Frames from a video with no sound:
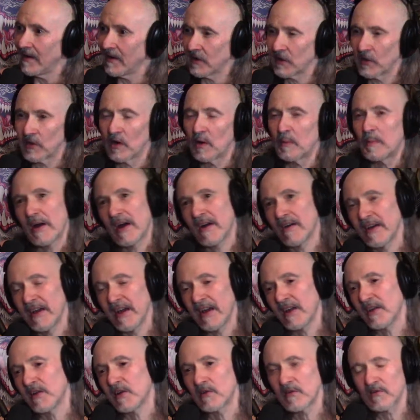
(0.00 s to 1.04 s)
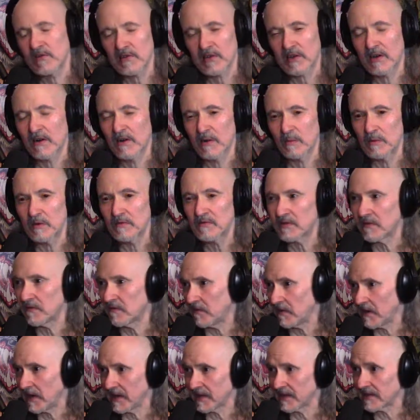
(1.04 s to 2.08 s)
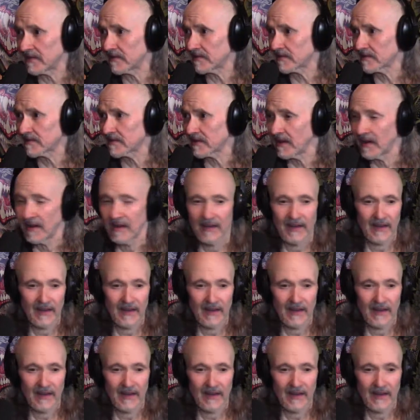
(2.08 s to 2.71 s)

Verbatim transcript: You know, about eight years ago, I moved to Vegas,